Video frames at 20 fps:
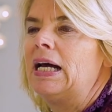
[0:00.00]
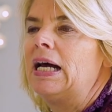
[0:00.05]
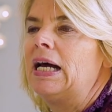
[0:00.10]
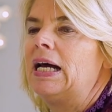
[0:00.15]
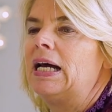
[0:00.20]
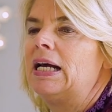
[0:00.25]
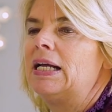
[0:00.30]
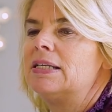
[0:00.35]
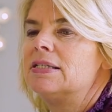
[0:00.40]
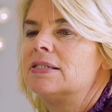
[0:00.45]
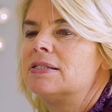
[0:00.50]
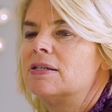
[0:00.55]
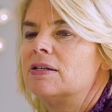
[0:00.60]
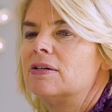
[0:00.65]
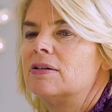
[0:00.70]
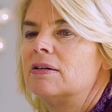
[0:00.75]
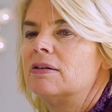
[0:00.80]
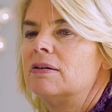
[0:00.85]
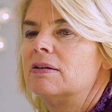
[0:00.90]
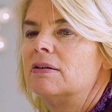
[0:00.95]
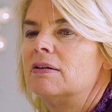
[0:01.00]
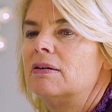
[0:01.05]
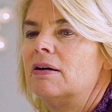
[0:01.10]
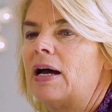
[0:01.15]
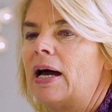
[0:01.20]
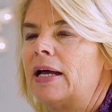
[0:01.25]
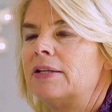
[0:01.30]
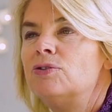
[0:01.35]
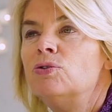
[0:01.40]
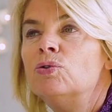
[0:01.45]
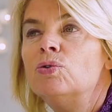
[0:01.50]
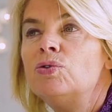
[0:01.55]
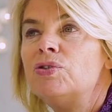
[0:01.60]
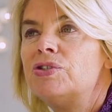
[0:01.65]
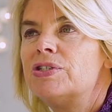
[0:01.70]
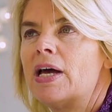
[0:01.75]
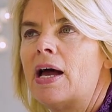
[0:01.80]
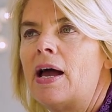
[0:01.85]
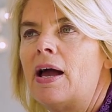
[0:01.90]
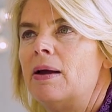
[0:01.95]
And uh, at
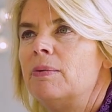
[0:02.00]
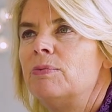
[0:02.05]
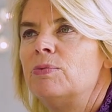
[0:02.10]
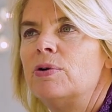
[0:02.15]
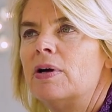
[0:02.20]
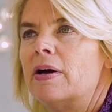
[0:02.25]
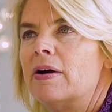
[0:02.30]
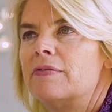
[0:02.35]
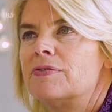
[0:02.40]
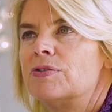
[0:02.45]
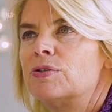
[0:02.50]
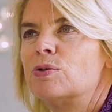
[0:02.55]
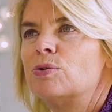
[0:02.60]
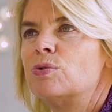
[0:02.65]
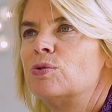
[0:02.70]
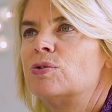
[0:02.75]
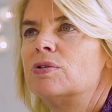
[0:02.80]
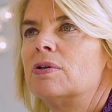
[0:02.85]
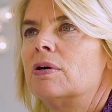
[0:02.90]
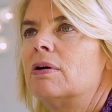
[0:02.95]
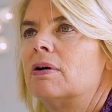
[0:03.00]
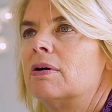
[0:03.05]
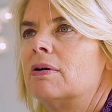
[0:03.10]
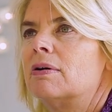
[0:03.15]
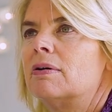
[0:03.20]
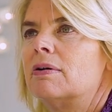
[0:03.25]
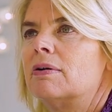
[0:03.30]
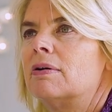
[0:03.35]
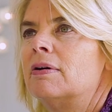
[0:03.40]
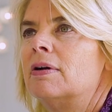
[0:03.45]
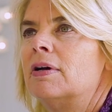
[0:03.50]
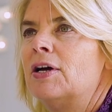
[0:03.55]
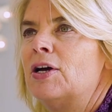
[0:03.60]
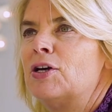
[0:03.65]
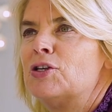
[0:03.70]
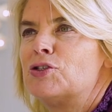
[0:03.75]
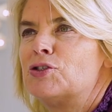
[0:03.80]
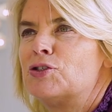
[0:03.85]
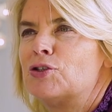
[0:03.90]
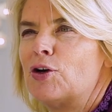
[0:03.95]
noontime, we have those uh,
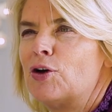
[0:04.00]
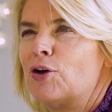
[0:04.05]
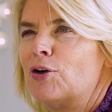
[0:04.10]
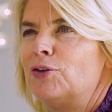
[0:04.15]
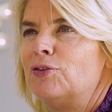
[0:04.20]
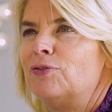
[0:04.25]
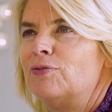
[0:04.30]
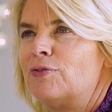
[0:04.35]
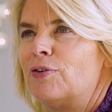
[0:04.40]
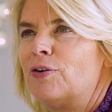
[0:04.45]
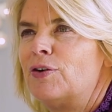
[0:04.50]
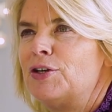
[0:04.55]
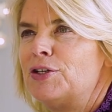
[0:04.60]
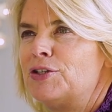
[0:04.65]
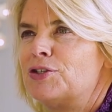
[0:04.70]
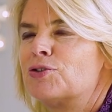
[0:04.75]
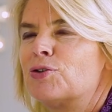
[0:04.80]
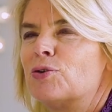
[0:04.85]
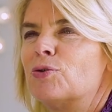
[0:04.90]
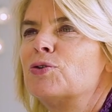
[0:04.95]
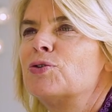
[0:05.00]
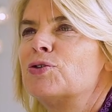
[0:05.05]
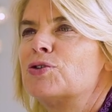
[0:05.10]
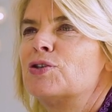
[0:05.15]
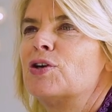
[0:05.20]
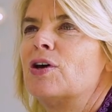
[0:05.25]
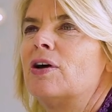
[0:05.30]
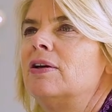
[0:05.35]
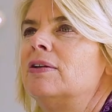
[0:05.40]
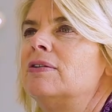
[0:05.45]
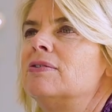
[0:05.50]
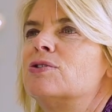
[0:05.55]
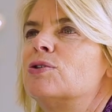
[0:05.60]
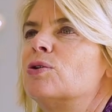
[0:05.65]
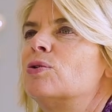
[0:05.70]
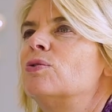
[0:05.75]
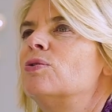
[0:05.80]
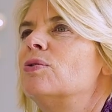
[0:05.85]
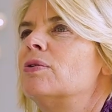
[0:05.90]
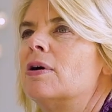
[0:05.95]
sun, very strong sun,
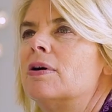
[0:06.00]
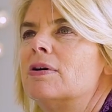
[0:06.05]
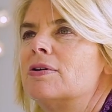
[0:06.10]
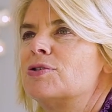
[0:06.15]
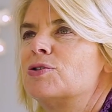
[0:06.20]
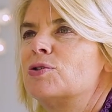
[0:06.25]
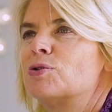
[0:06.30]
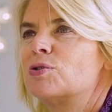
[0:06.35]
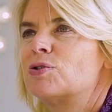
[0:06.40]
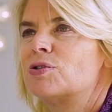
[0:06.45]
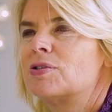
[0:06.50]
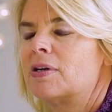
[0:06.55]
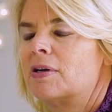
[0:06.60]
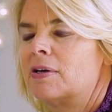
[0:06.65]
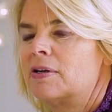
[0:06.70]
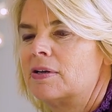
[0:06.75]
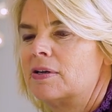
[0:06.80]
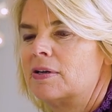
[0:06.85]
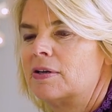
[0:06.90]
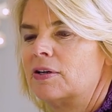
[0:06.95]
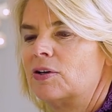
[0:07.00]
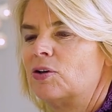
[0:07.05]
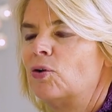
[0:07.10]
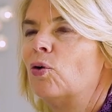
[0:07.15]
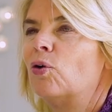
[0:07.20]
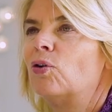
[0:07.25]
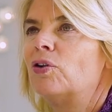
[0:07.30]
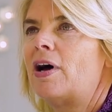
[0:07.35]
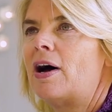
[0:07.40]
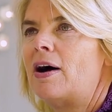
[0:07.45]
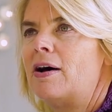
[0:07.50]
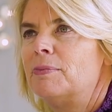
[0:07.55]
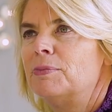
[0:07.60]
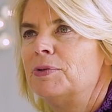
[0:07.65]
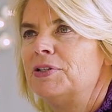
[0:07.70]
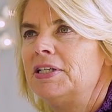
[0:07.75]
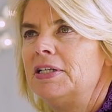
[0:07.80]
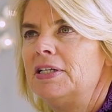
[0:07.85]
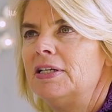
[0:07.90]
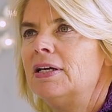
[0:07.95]
so uh, those uh, gold
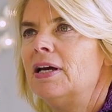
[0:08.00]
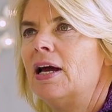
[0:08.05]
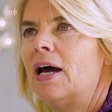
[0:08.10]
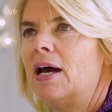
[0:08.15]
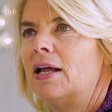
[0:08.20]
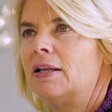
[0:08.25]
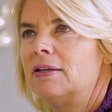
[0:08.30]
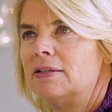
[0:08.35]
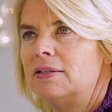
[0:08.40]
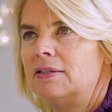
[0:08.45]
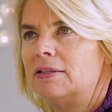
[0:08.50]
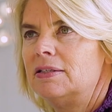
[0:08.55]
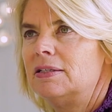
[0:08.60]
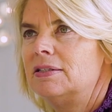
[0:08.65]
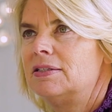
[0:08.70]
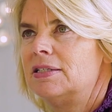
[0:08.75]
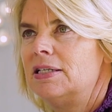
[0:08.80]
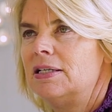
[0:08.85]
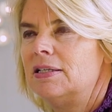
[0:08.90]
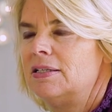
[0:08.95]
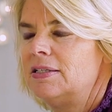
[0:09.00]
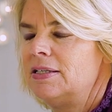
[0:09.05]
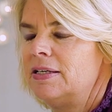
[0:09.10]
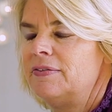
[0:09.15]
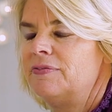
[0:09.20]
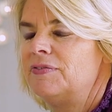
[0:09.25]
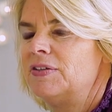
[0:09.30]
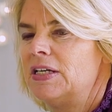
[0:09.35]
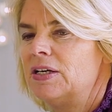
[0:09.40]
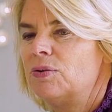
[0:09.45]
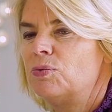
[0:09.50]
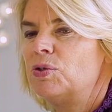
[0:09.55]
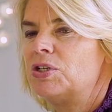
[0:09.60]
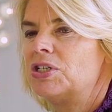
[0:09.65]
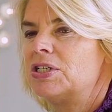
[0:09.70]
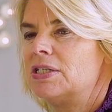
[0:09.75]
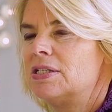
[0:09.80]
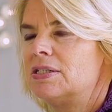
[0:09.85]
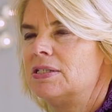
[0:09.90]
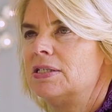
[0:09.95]
harmony. And till the evening,
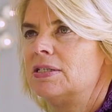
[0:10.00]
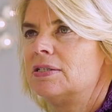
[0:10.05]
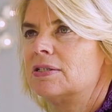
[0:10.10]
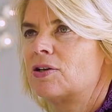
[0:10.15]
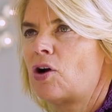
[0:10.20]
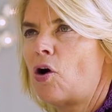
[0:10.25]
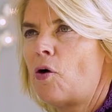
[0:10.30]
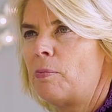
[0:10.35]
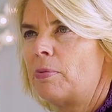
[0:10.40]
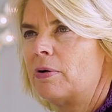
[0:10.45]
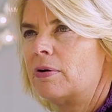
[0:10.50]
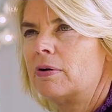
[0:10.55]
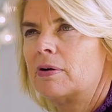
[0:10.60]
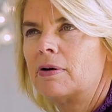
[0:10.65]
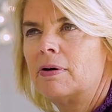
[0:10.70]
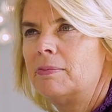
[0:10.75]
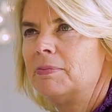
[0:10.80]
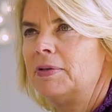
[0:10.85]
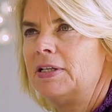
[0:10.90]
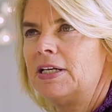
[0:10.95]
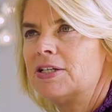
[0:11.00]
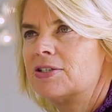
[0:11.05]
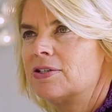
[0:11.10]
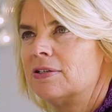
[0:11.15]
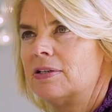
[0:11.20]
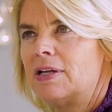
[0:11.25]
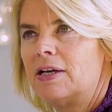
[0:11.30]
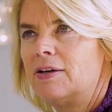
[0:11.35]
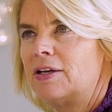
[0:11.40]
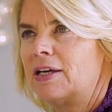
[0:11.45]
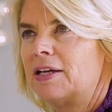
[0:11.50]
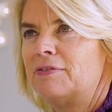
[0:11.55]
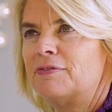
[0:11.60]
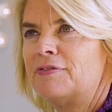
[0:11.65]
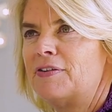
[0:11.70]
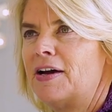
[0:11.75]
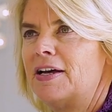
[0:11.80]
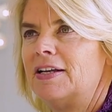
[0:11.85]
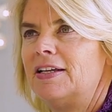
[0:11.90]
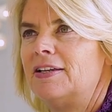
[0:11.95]
which is this copper combination that you can
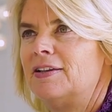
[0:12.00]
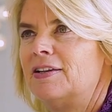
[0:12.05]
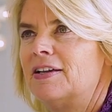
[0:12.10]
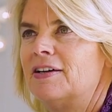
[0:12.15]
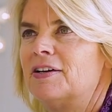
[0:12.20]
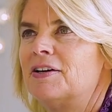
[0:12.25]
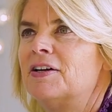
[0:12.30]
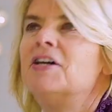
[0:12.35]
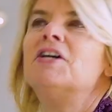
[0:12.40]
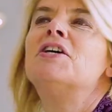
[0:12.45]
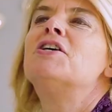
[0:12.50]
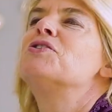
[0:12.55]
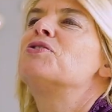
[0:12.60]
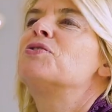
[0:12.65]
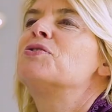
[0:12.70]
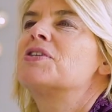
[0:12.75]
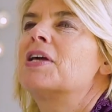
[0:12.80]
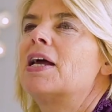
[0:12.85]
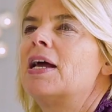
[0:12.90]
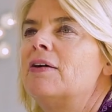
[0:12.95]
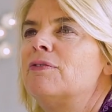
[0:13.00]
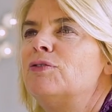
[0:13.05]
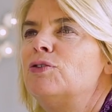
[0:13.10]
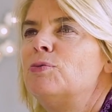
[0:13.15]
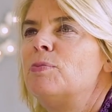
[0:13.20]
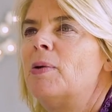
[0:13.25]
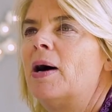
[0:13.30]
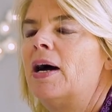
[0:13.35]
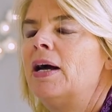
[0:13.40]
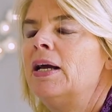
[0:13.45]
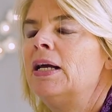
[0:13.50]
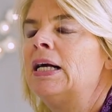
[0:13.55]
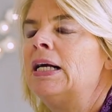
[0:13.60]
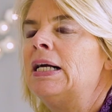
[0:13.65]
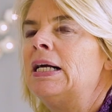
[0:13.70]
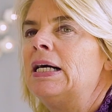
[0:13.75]
find in in uh, to Skyab Dubai.